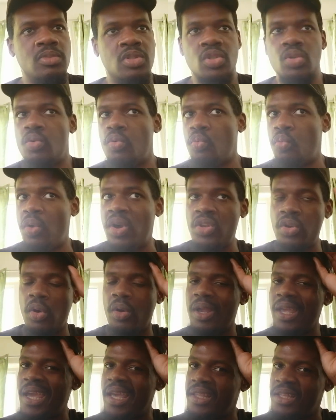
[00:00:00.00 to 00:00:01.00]
So when
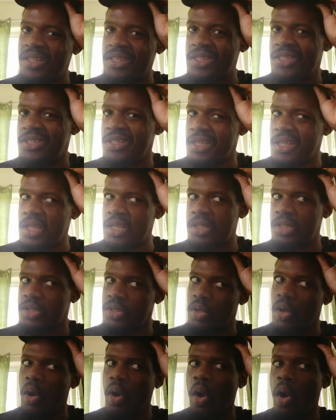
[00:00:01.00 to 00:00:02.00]
you're
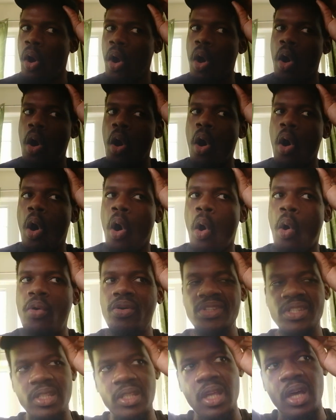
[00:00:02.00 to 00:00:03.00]
86,
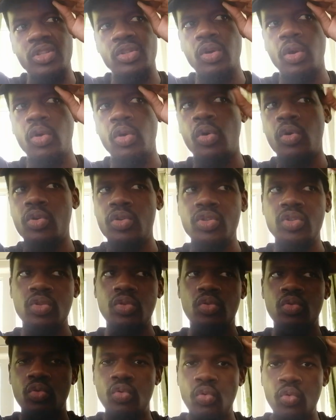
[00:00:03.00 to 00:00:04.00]
how is it that you're going
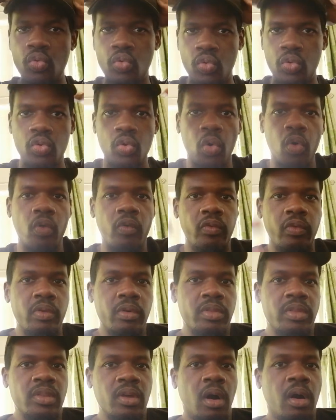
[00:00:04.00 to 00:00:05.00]
to rule
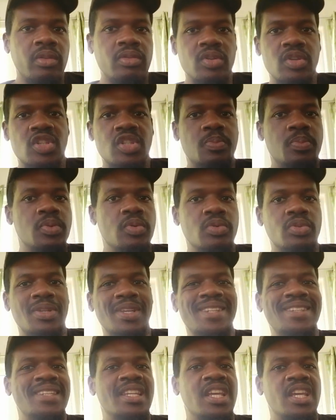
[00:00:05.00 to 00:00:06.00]
over the
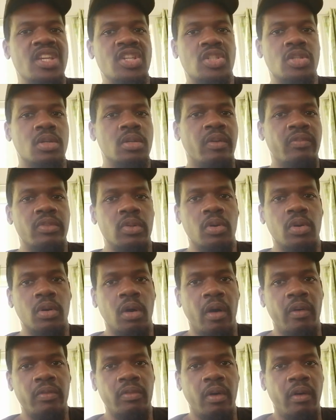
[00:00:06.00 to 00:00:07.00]
undisputed nation of
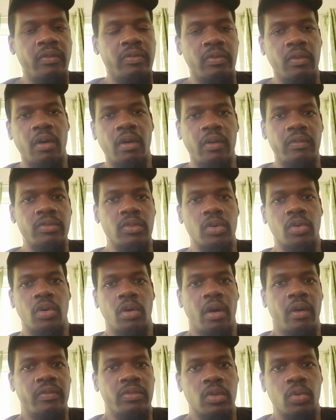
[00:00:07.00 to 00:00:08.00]

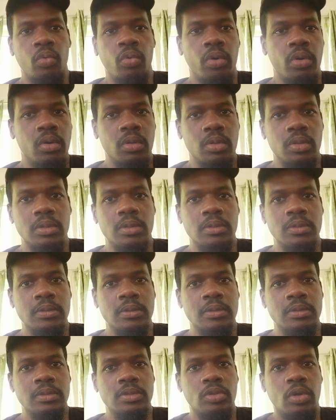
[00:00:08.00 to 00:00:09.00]
the world?
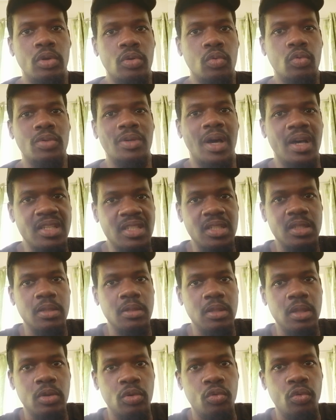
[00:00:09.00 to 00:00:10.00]
You're known
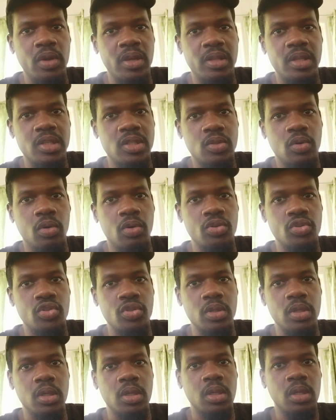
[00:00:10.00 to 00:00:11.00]
as the greatest
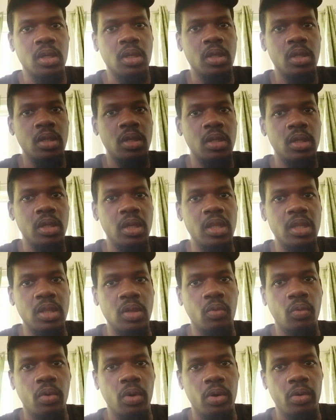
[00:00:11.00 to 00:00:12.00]
country
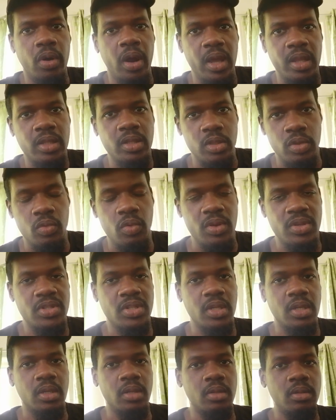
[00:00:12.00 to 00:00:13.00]
in the world, right?
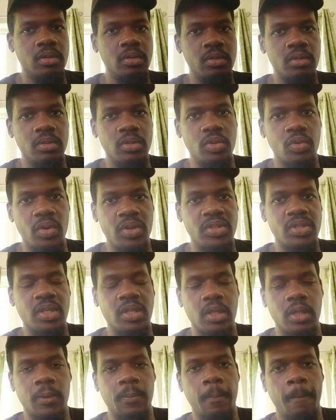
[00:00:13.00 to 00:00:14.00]
USA,
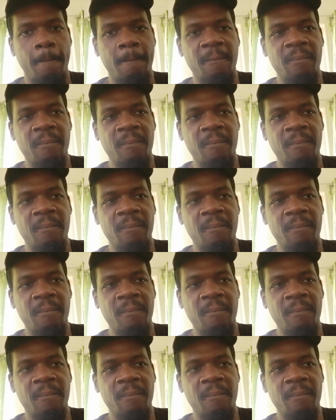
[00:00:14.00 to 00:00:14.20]
USA.